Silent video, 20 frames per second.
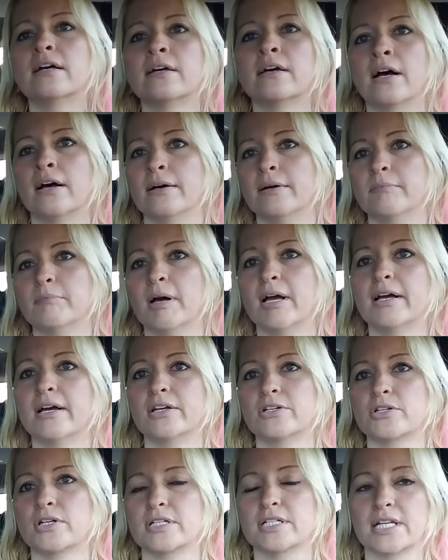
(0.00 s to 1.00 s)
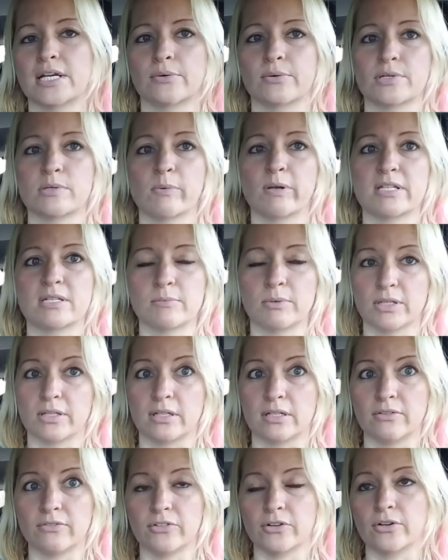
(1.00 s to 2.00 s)
I tried to take
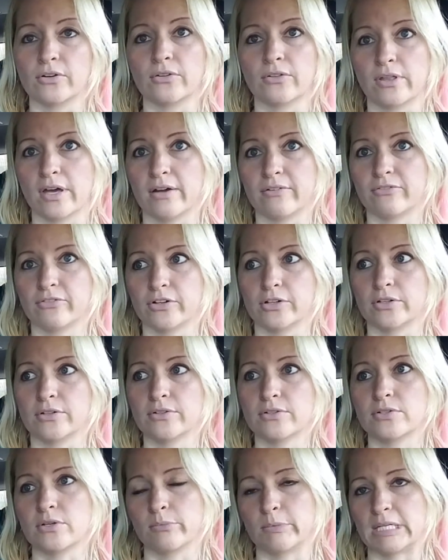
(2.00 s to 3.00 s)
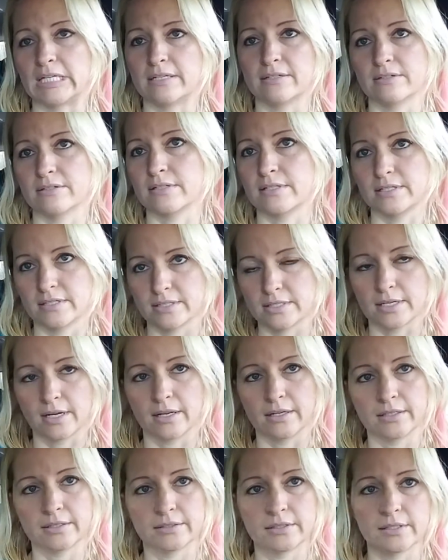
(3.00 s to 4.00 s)
responsibility for that for so many years, and it's not
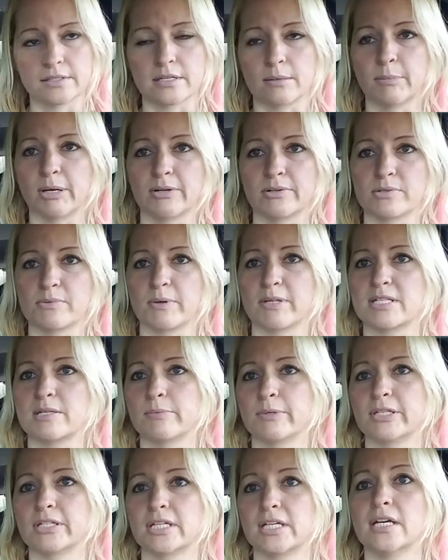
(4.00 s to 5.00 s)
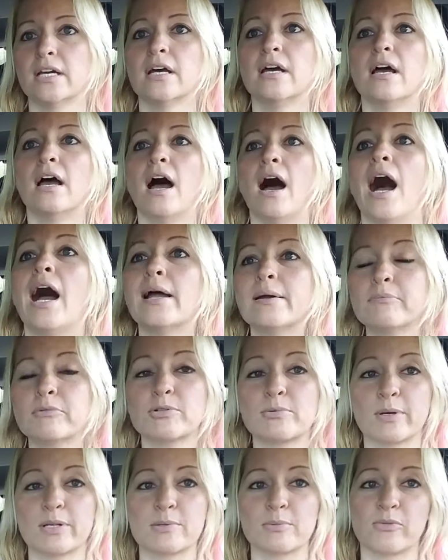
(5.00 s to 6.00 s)
my responsibility. I'm
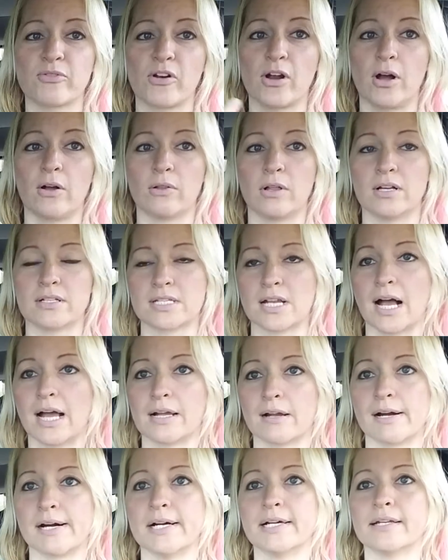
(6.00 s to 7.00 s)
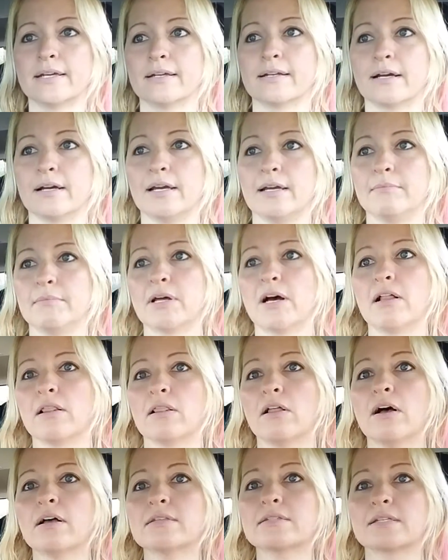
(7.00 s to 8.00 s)
responsible for how lost I got, and I am not
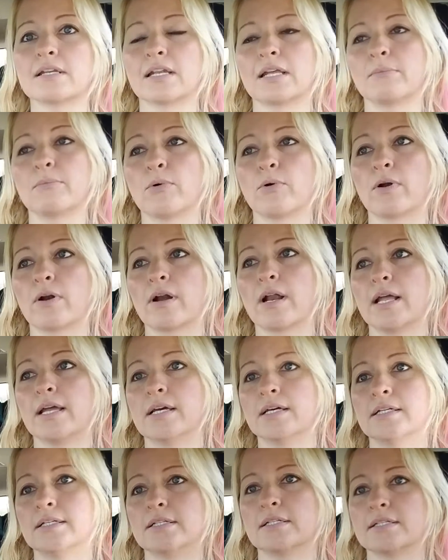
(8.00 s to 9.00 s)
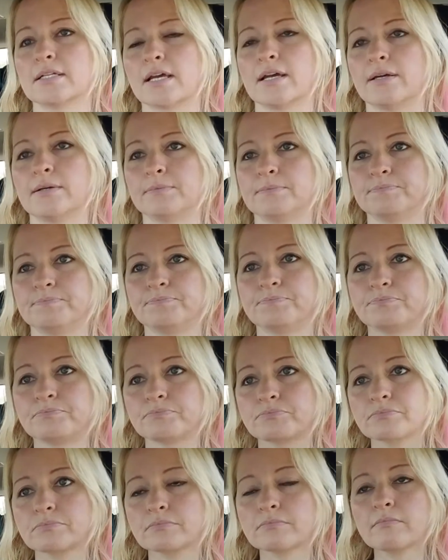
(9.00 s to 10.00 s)
lost anymore, and
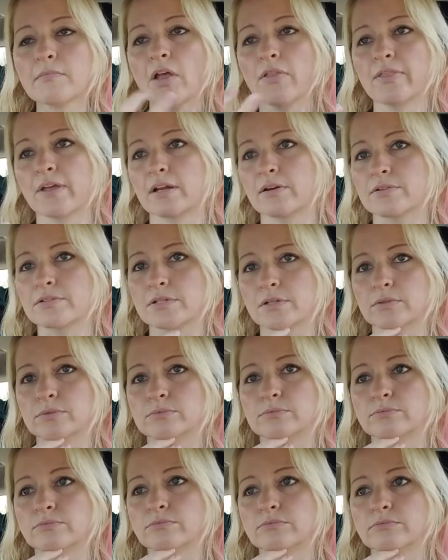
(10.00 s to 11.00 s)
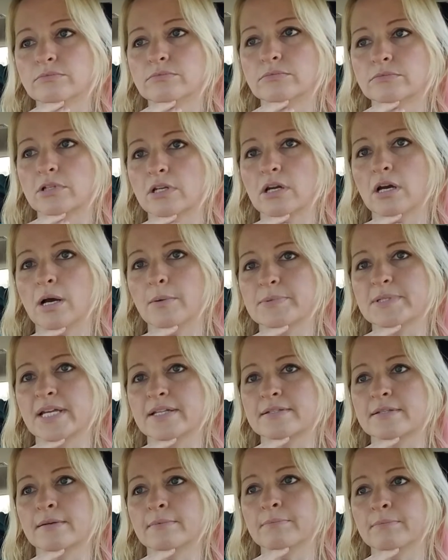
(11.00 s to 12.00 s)
that also
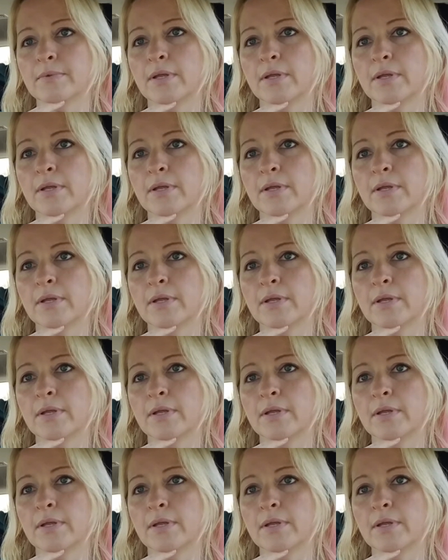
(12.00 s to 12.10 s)
upsets him.